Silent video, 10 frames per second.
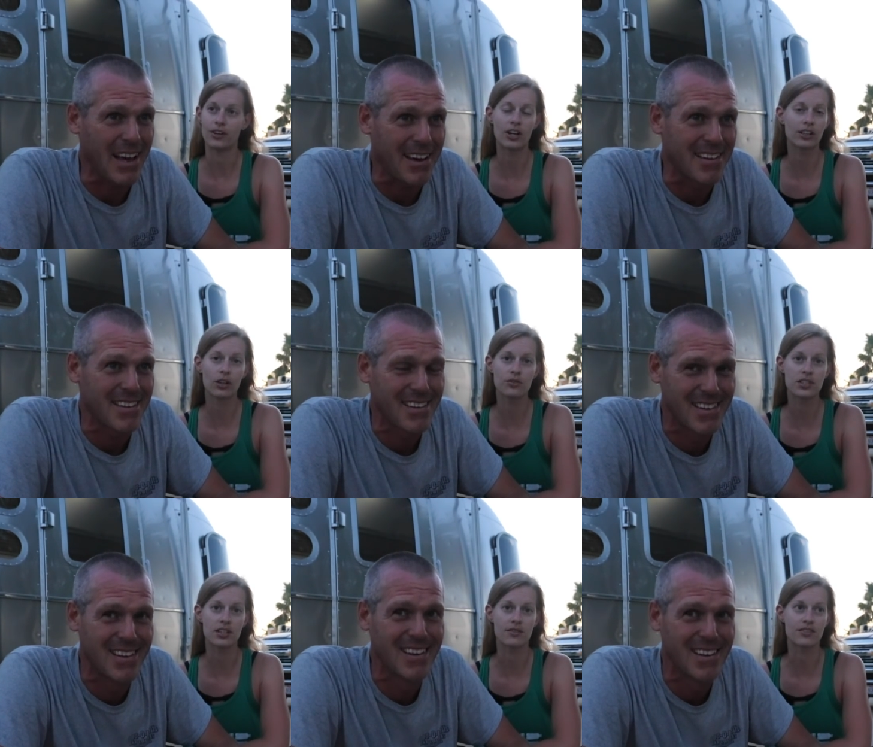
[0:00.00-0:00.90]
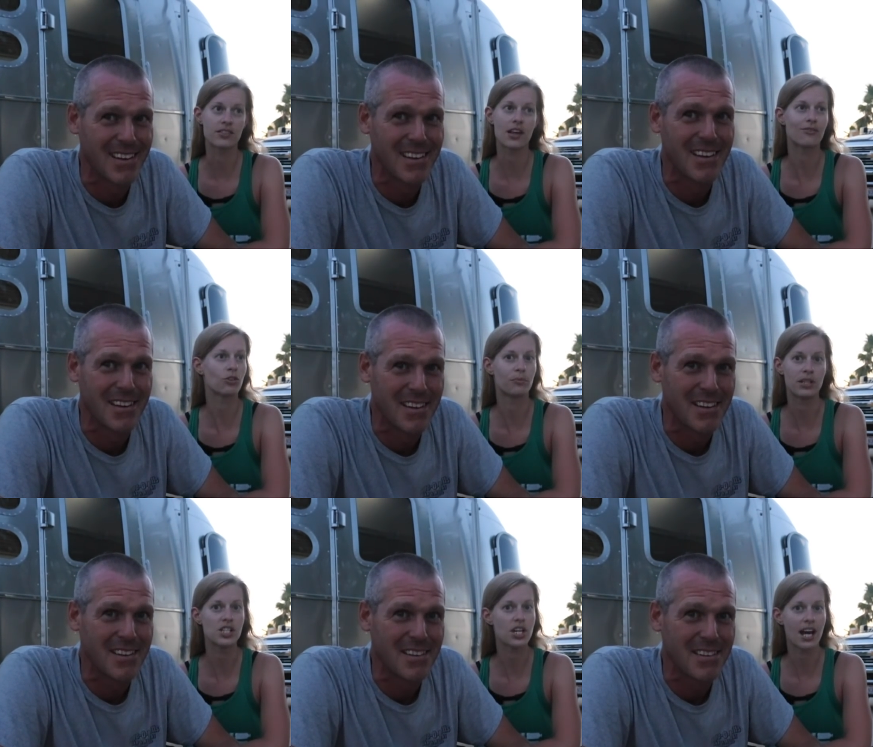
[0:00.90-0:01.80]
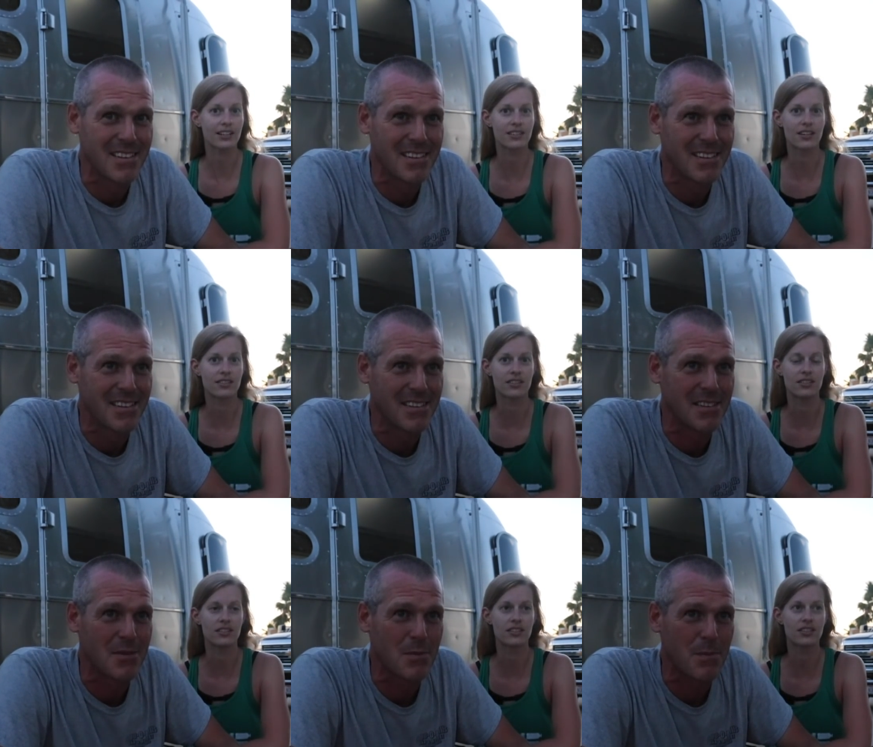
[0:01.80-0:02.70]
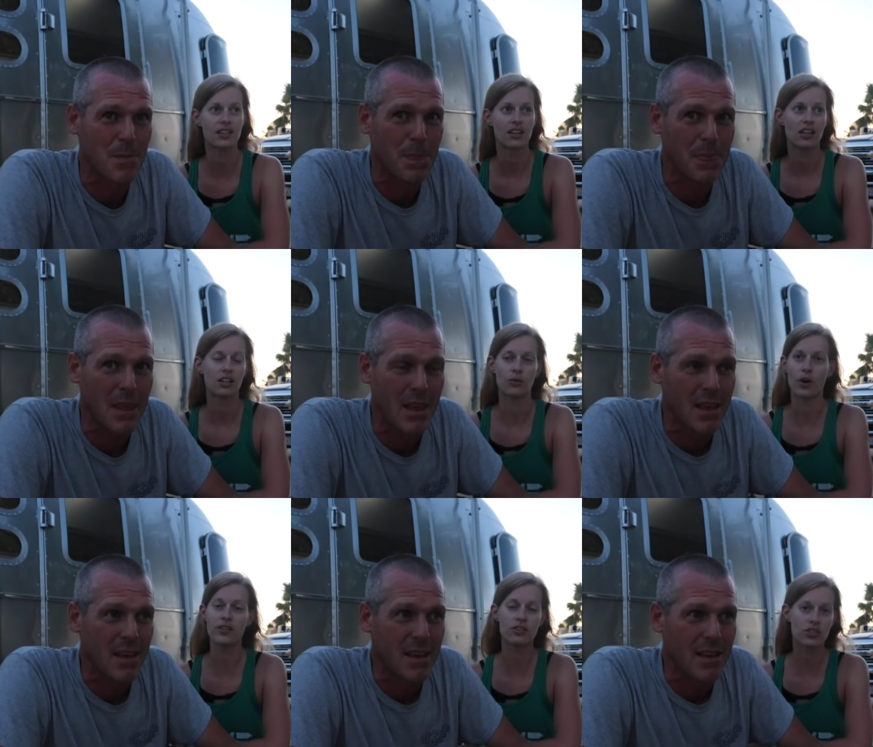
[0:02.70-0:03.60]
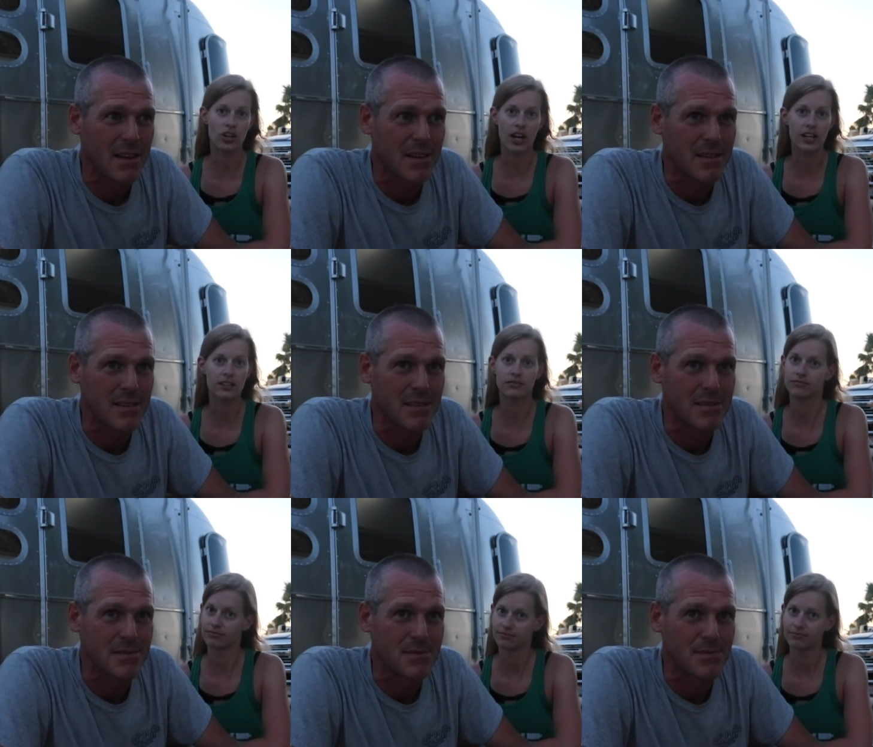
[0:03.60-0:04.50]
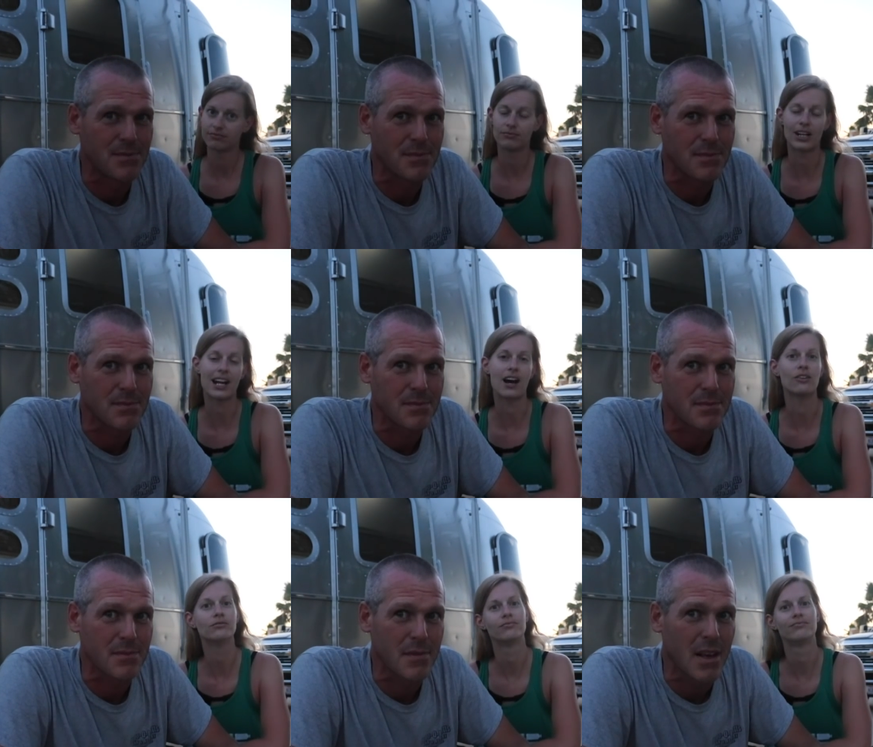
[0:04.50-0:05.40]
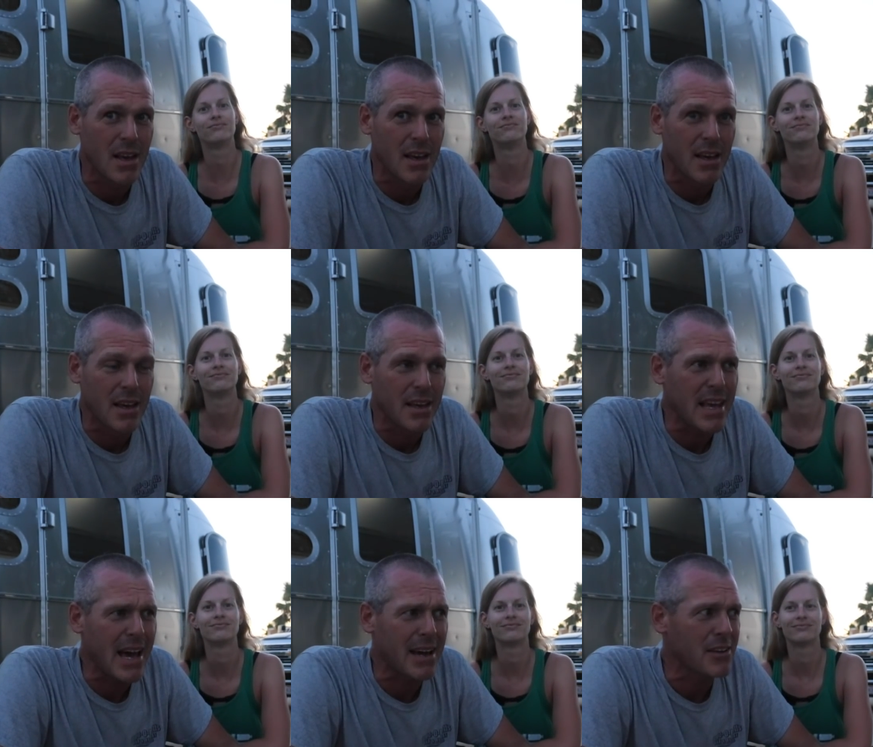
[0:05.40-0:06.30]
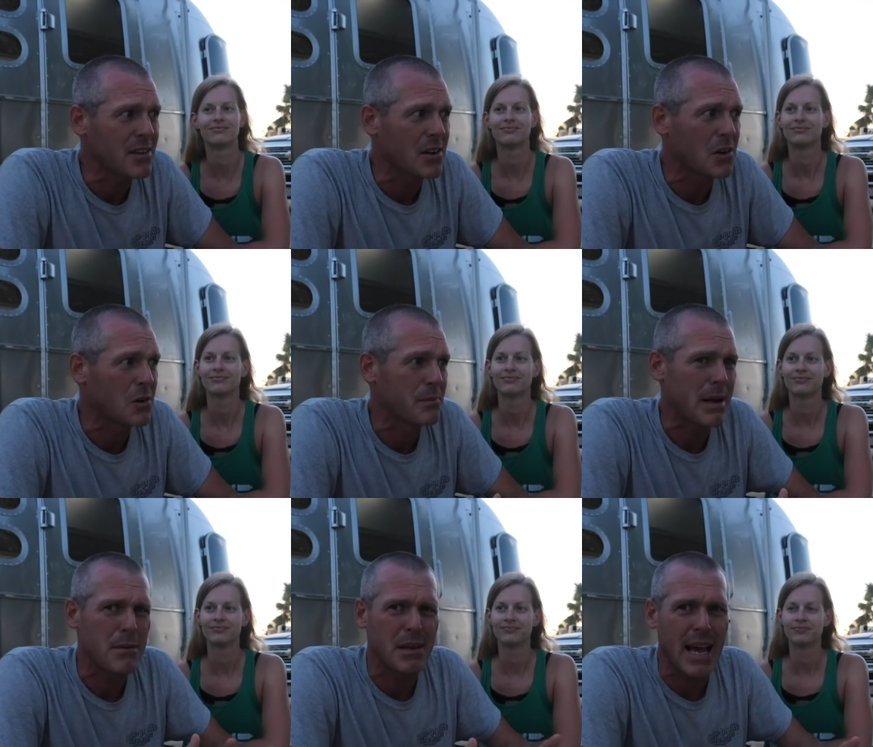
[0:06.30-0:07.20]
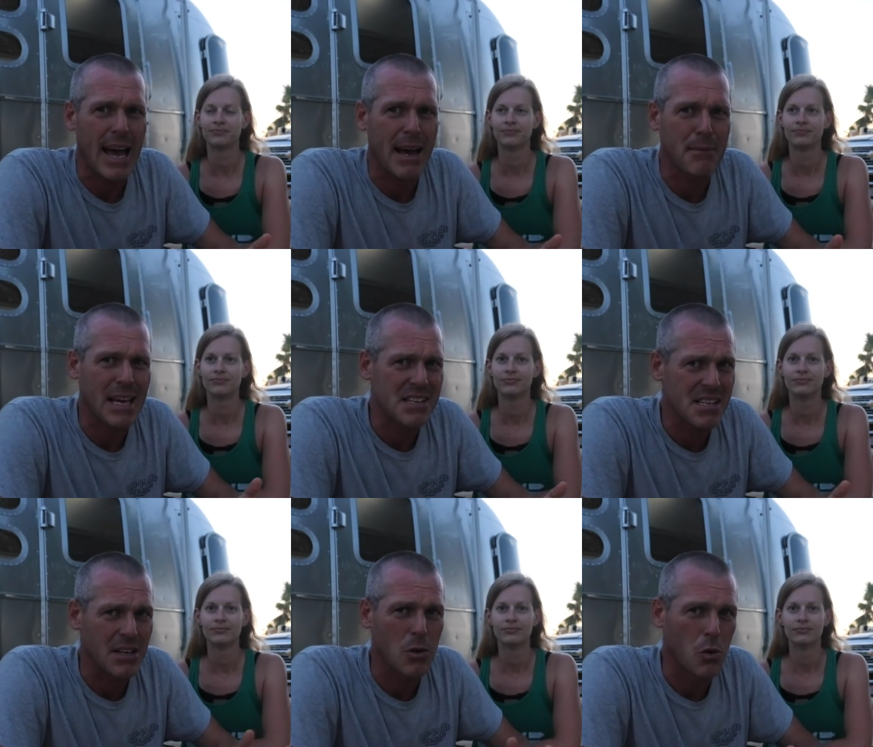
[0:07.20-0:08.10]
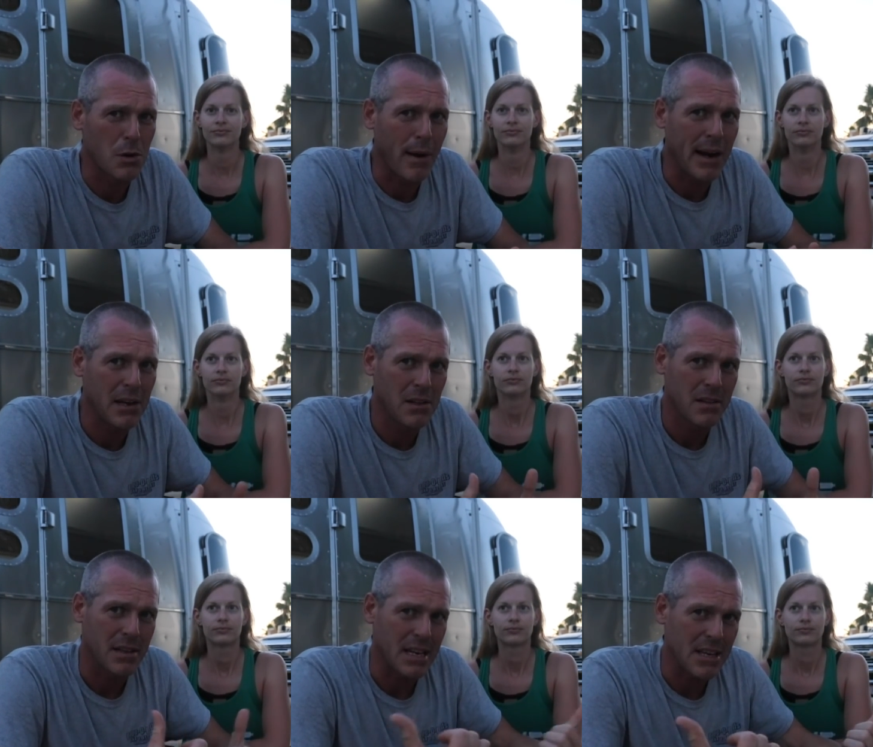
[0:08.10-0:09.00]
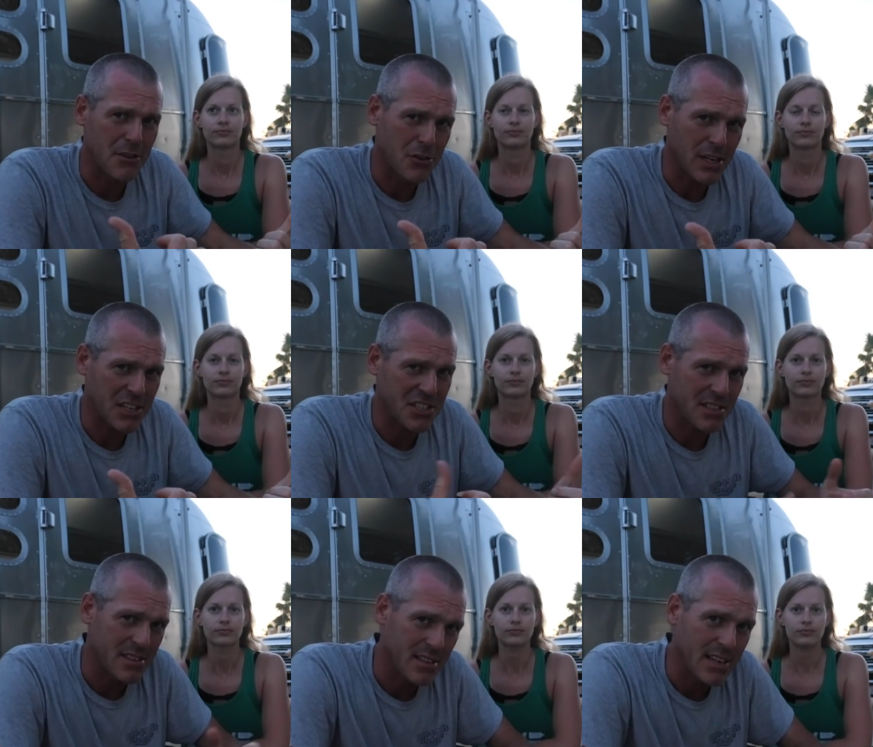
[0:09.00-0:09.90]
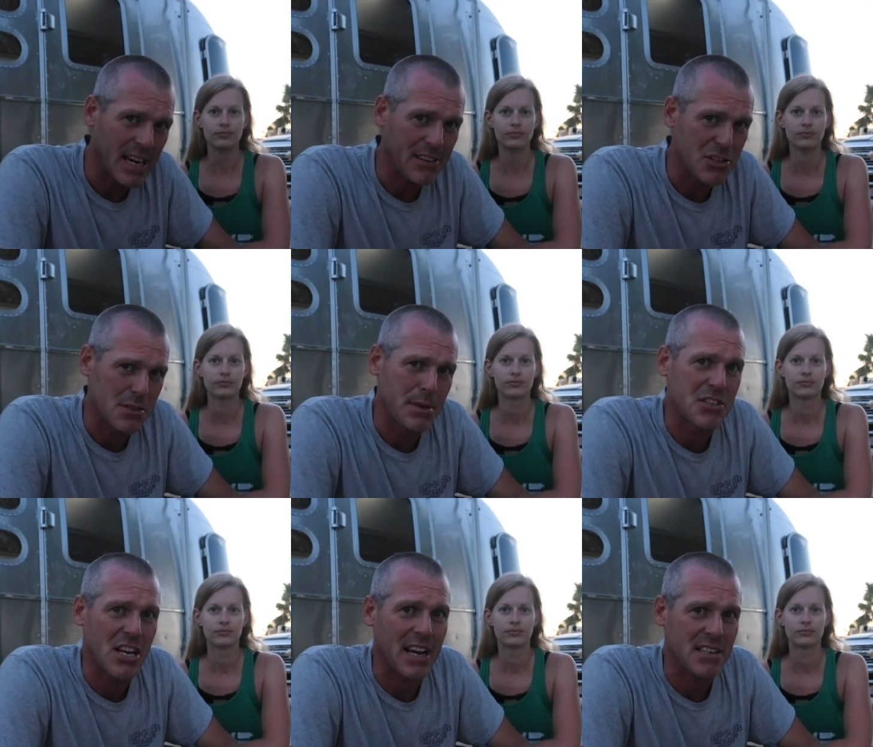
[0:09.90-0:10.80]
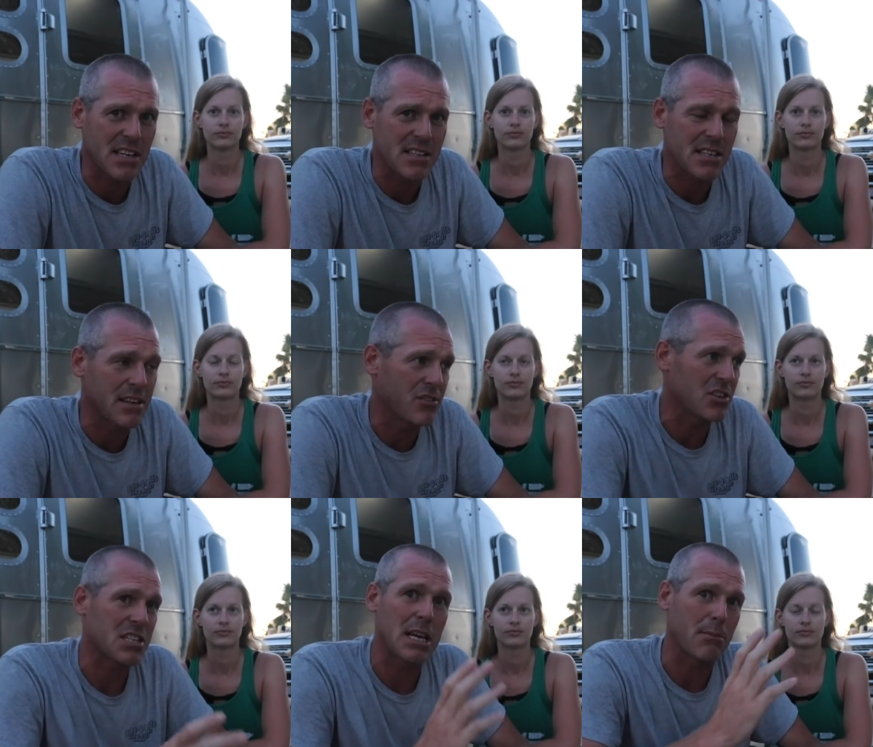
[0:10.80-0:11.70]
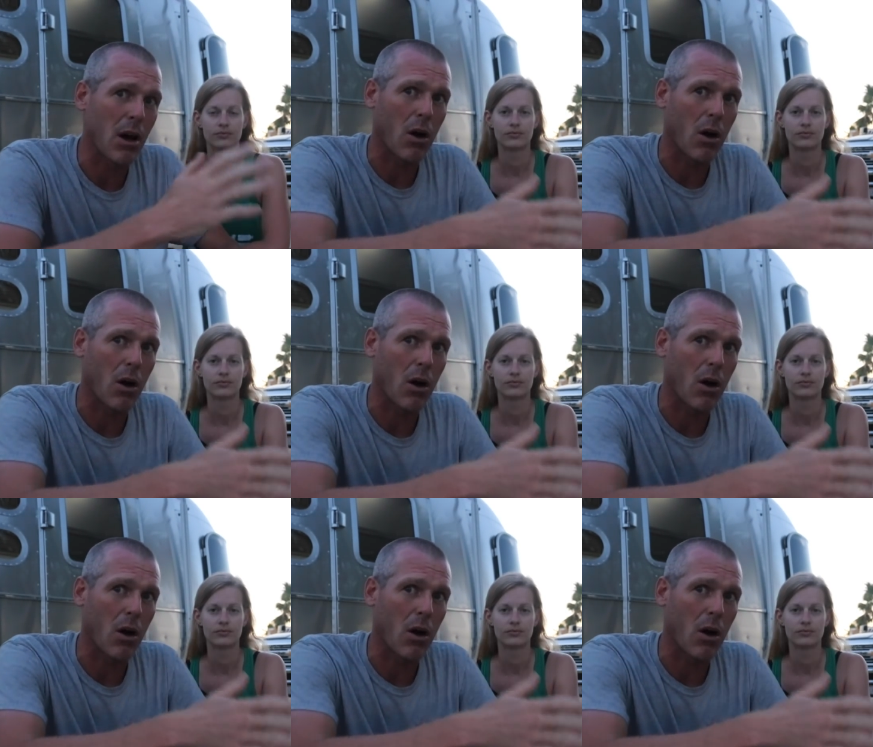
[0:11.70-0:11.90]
Speaker 1: Yeah. Very close to several beach accesses. The weather's great right now.
Speaker 2: Yeah, you can go maybe, I'm guessing, quarter-mile in either direction and there's a beach access. And if you just keep